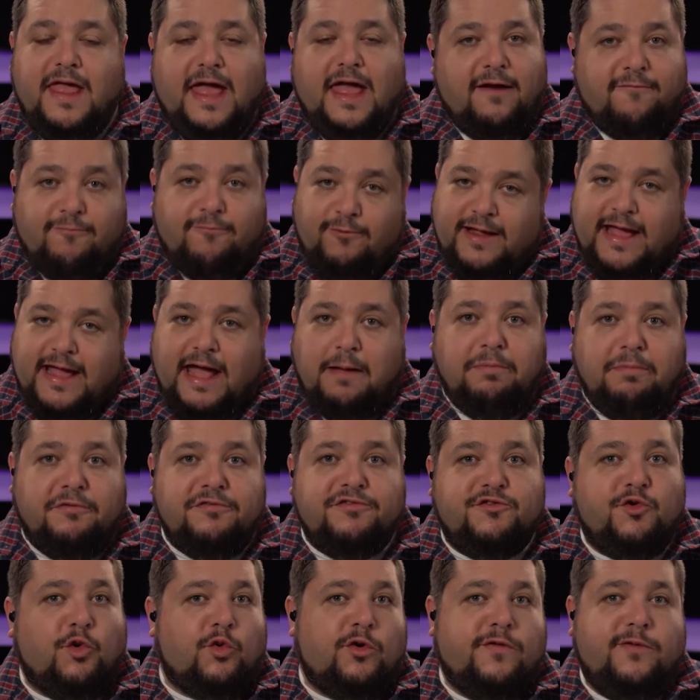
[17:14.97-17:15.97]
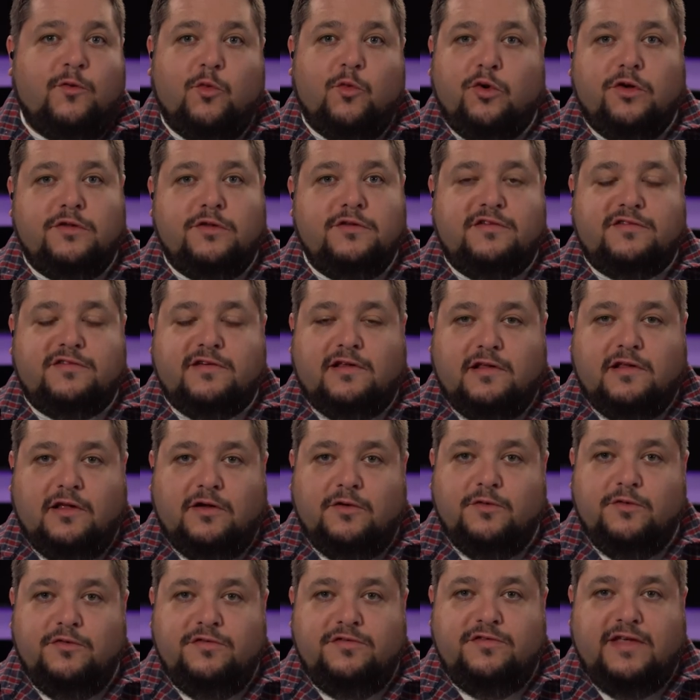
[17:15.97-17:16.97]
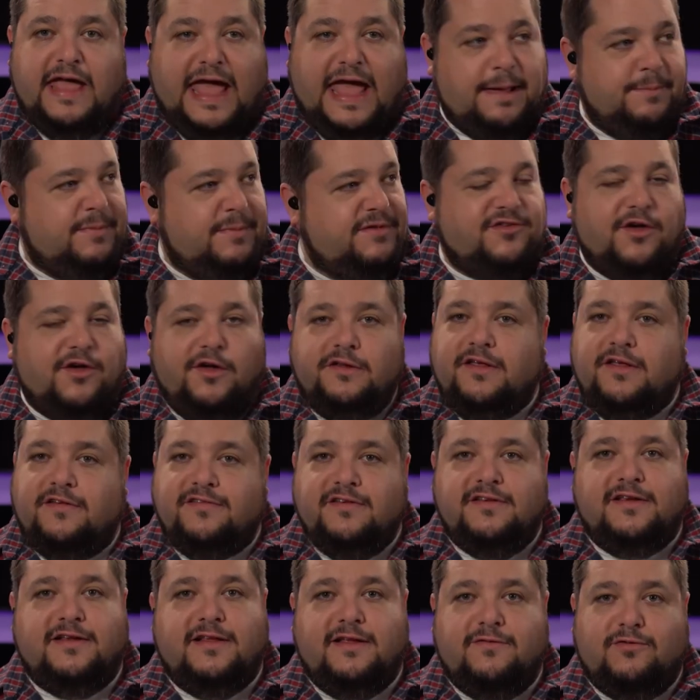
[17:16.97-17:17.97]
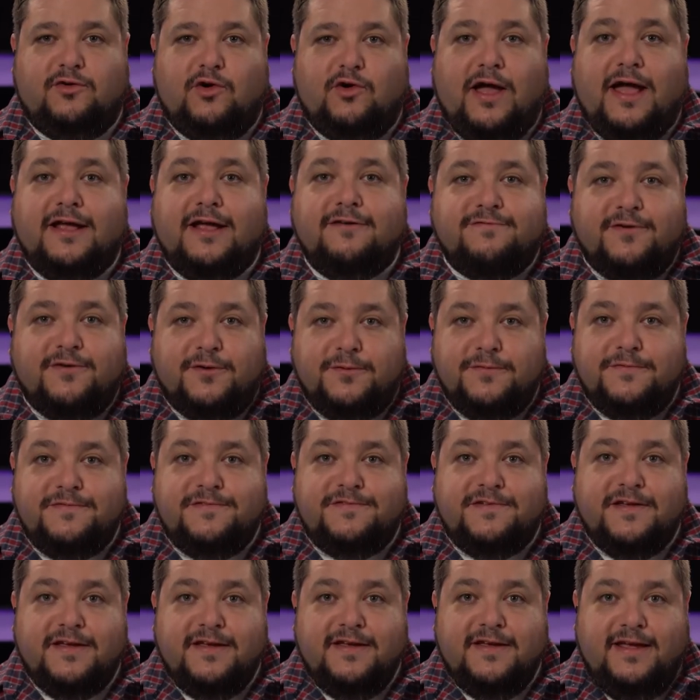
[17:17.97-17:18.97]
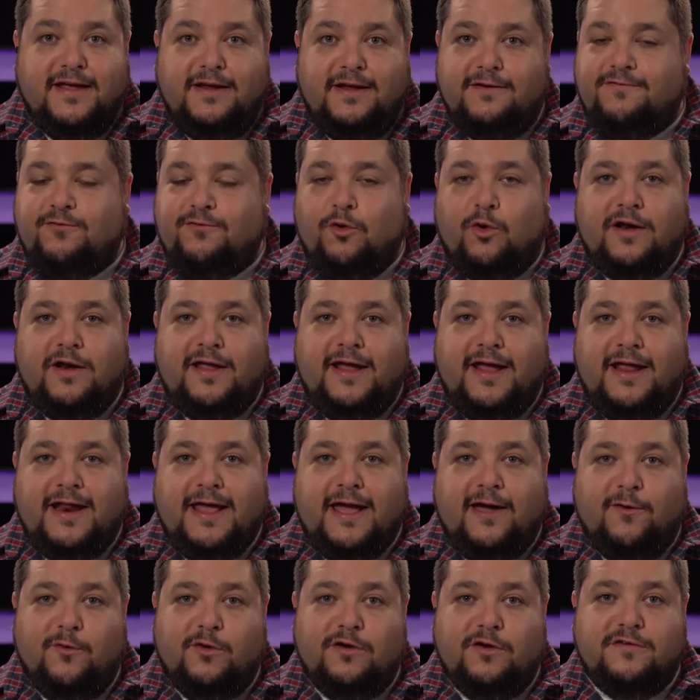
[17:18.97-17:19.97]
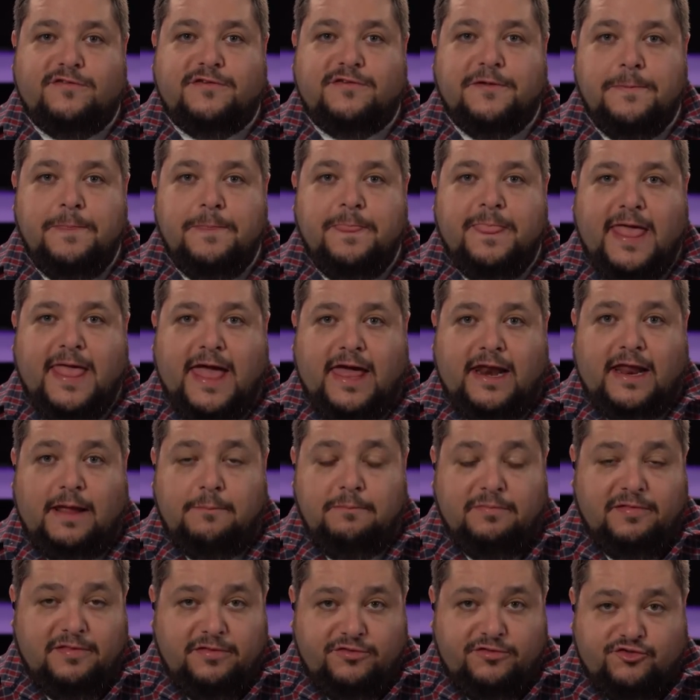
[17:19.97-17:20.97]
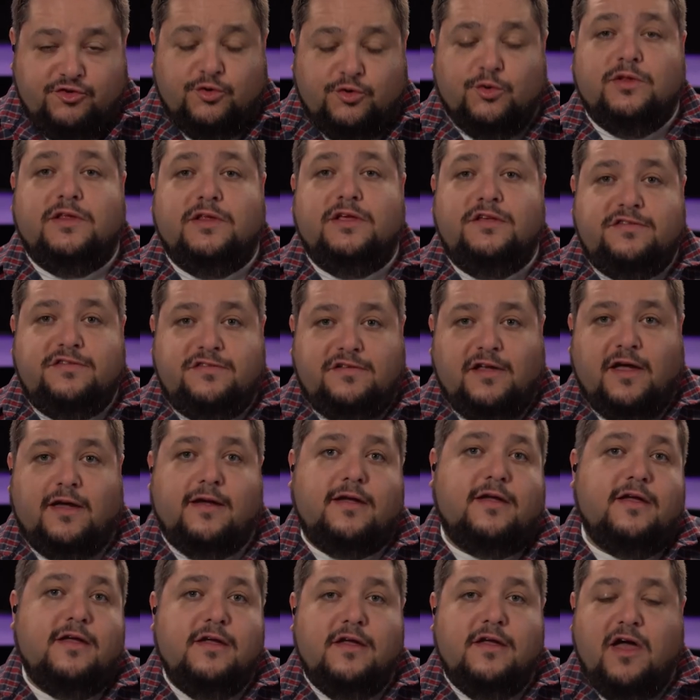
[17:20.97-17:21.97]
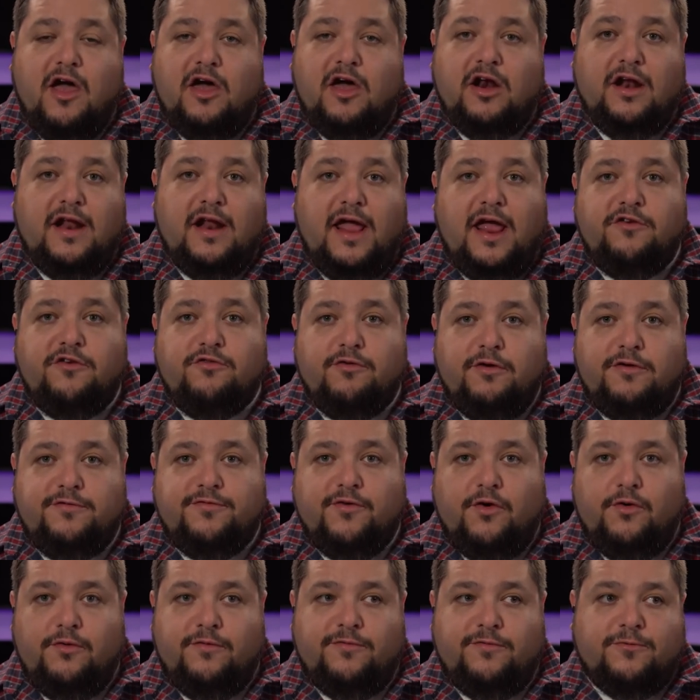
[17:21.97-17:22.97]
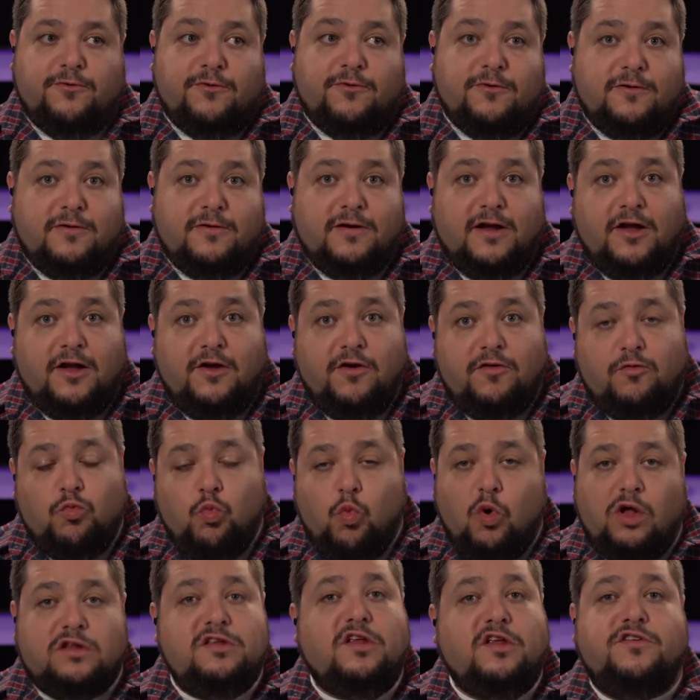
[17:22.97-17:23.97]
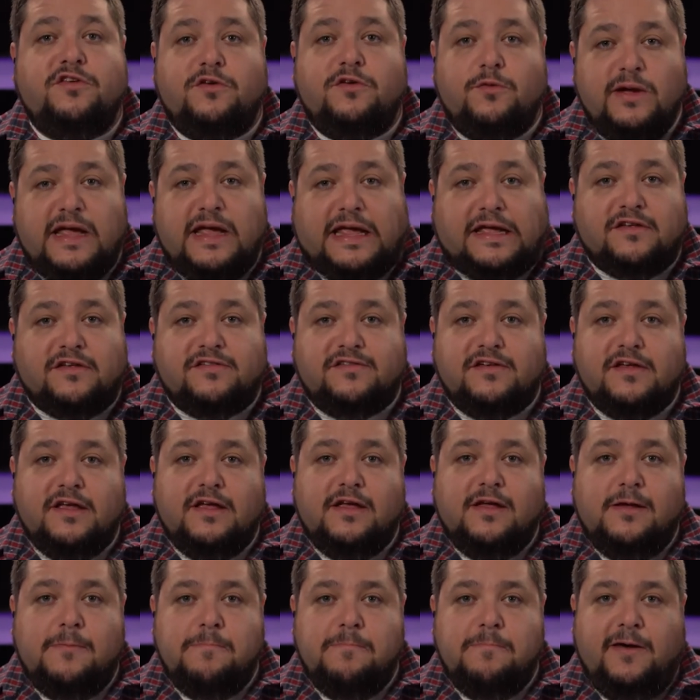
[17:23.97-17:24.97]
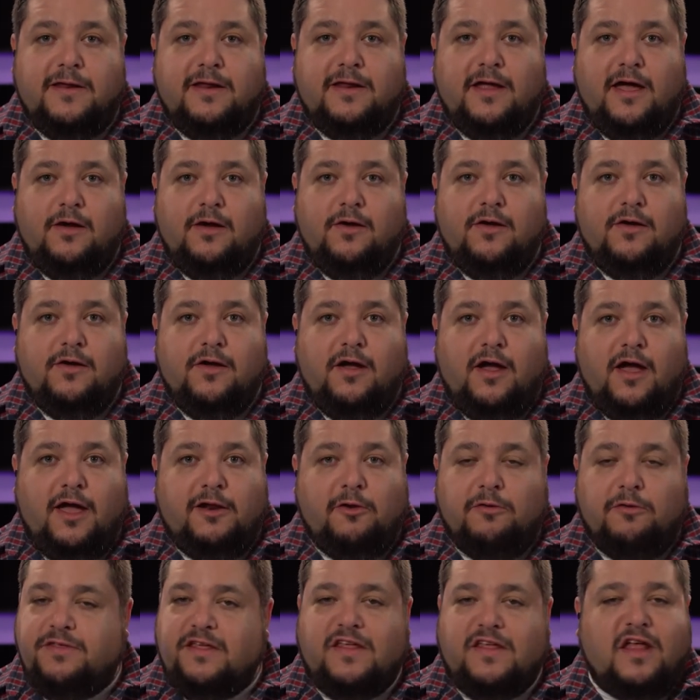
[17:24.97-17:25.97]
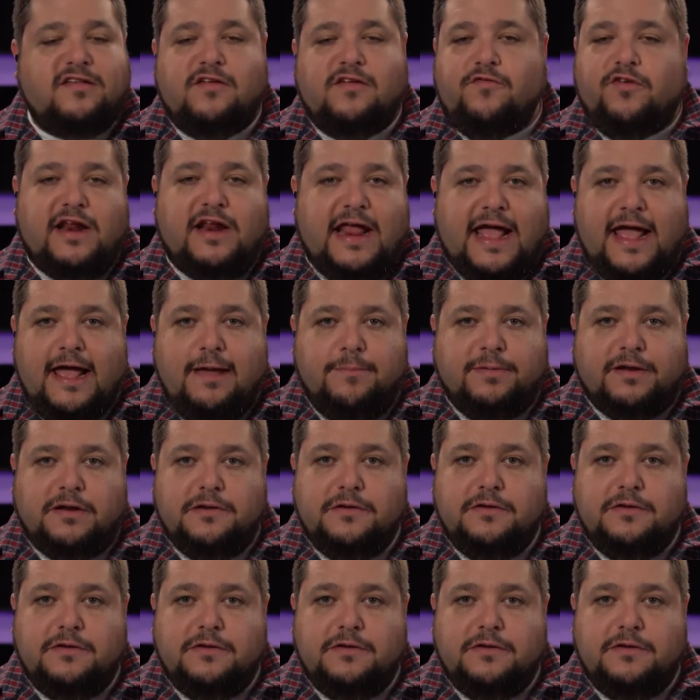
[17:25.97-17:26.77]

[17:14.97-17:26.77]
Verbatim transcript: Every Apple store in the world is closed. Amazon doesn't deliver iPhones in 48 hours and I'm truly stuck on an Android phone for a good one to two weeks. But uh, I don't think that's ever going to happen.